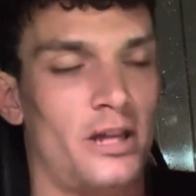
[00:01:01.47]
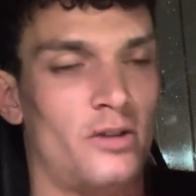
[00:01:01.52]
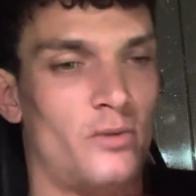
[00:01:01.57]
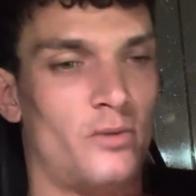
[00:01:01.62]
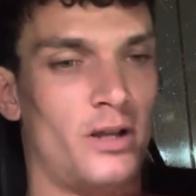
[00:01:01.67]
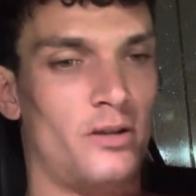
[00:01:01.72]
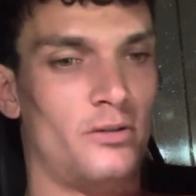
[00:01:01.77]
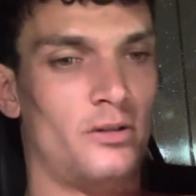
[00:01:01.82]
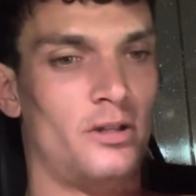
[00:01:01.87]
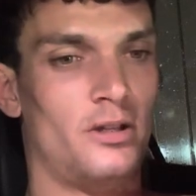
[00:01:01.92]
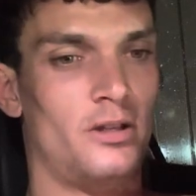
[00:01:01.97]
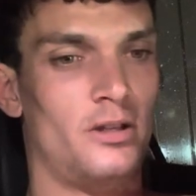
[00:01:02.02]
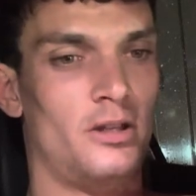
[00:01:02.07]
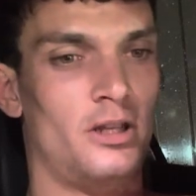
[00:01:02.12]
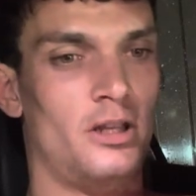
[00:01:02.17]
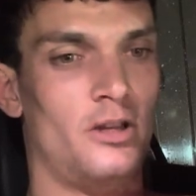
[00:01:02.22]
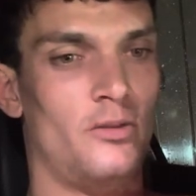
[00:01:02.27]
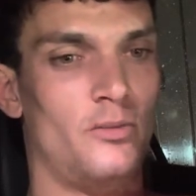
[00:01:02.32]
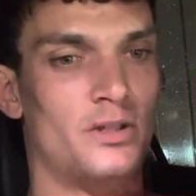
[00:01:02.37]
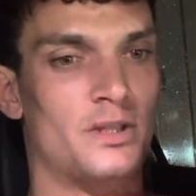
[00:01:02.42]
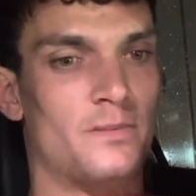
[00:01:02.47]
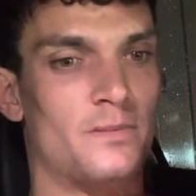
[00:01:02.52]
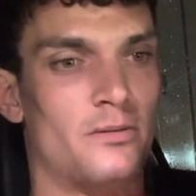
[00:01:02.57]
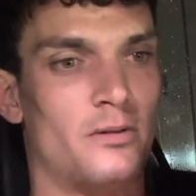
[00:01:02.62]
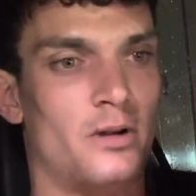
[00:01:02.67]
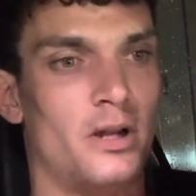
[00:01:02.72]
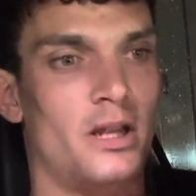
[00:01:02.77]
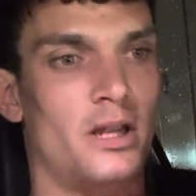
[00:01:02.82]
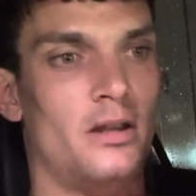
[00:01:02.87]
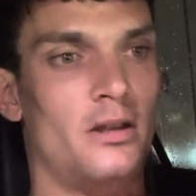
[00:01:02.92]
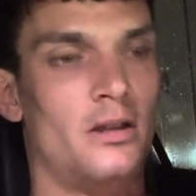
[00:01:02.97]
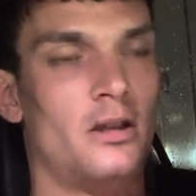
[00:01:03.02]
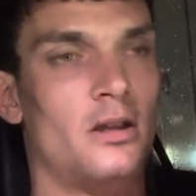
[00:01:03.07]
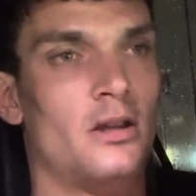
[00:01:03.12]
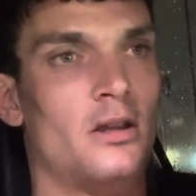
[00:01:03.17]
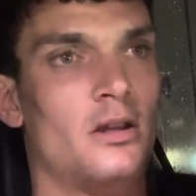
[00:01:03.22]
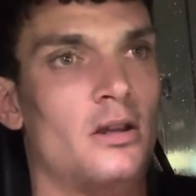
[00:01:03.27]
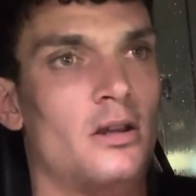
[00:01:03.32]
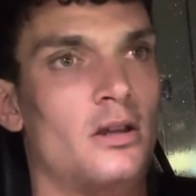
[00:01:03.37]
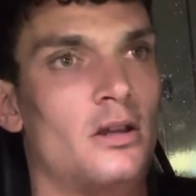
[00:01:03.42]
rain on anyone's parade,
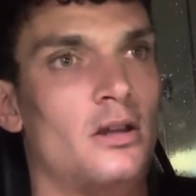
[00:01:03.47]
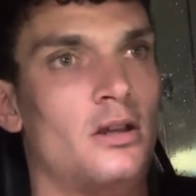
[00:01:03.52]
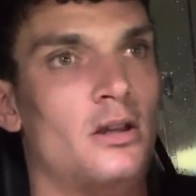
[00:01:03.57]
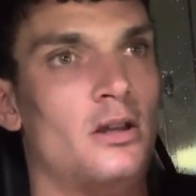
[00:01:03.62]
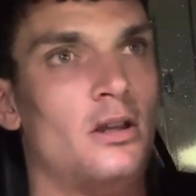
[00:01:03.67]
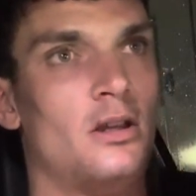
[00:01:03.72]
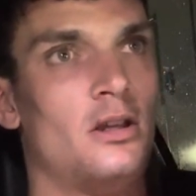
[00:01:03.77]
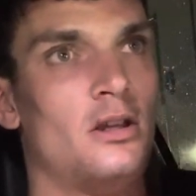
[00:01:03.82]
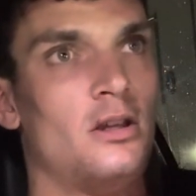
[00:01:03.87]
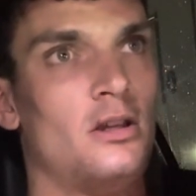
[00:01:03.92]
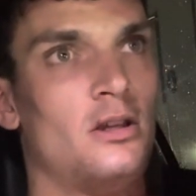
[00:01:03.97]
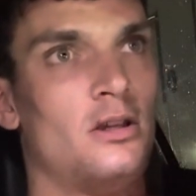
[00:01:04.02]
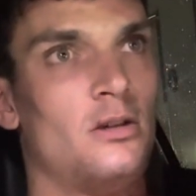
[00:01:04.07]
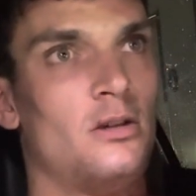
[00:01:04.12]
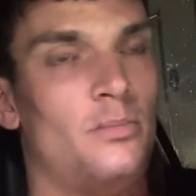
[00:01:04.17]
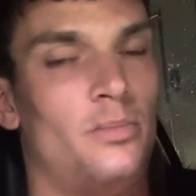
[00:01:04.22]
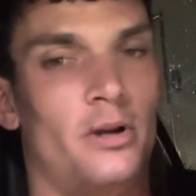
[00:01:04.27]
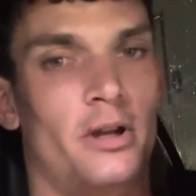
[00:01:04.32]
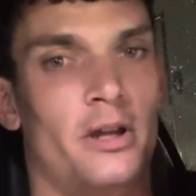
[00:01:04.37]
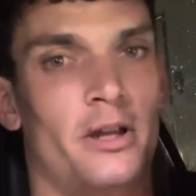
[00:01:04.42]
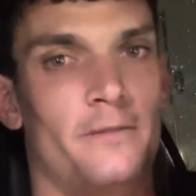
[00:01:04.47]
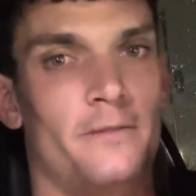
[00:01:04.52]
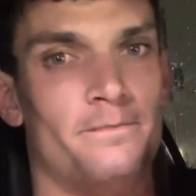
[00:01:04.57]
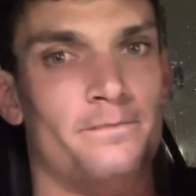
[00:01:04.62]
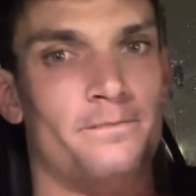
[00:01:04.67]
but